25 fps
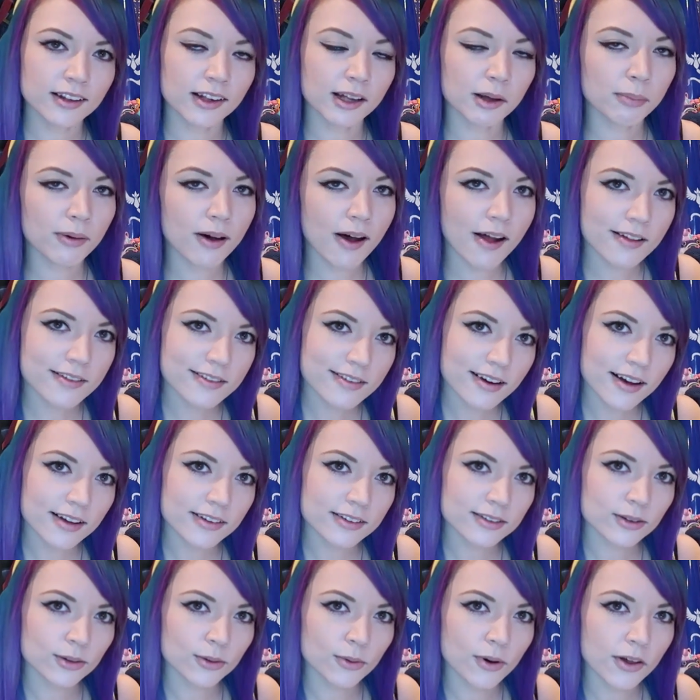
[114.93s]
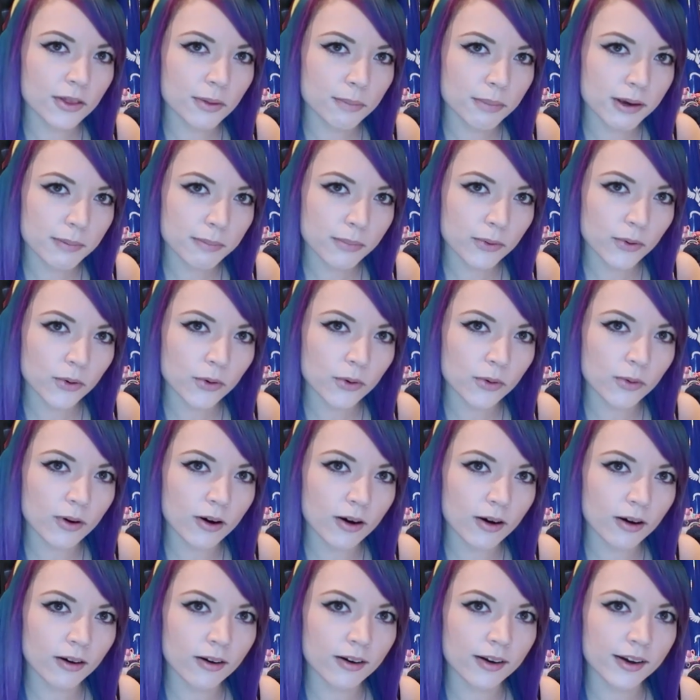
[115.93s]
I apologize to all the people who
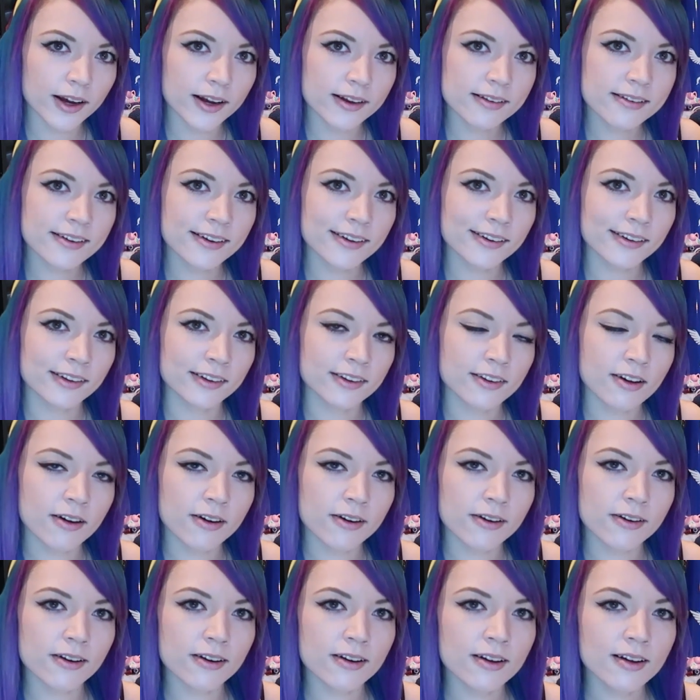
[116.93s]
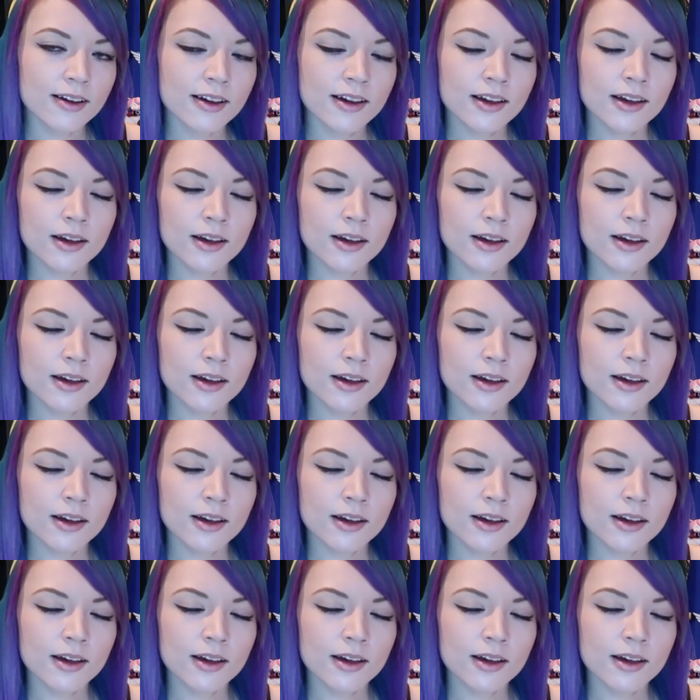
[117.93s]
are 18 and younger,